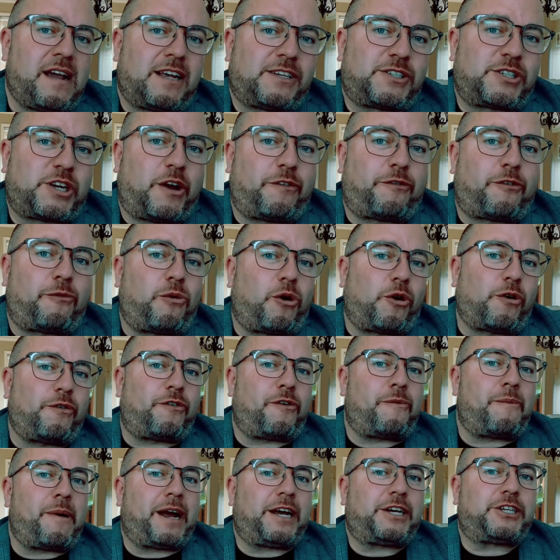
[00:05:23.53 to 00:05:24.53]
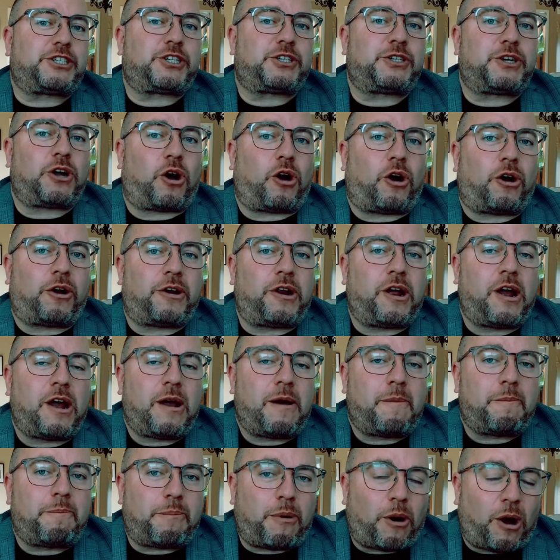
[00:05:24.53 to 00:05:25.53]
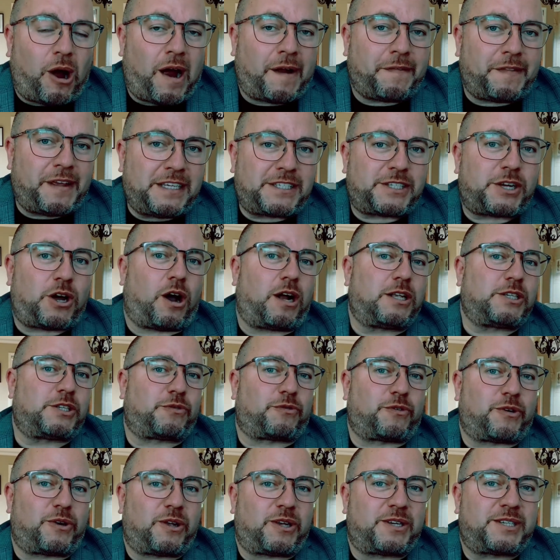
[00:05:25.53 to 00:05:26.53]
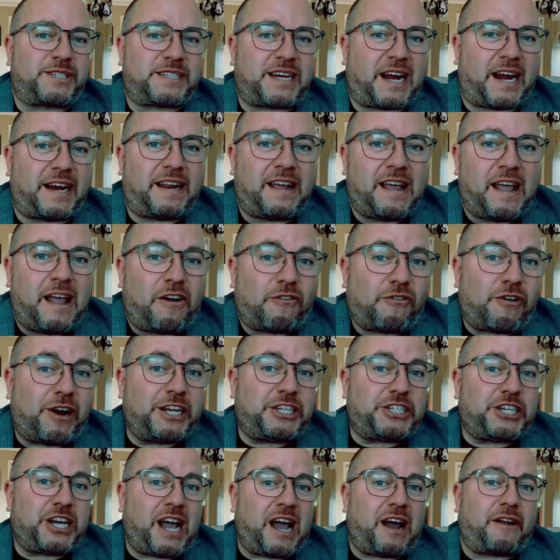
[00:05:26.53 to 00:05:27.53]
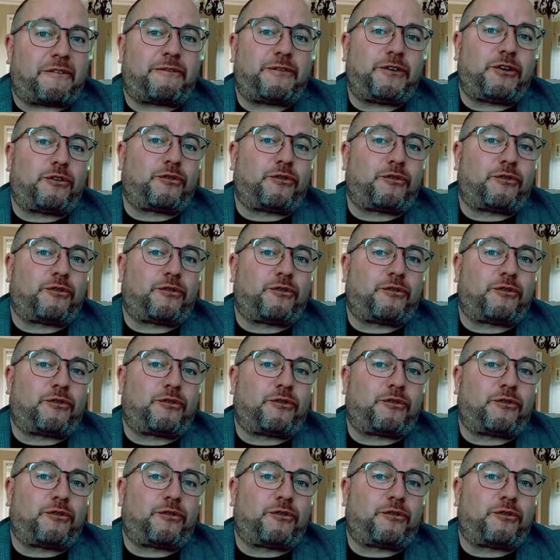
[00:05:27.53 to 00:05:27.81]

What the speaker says: So for more information on buying these kinds of real estate, reach out.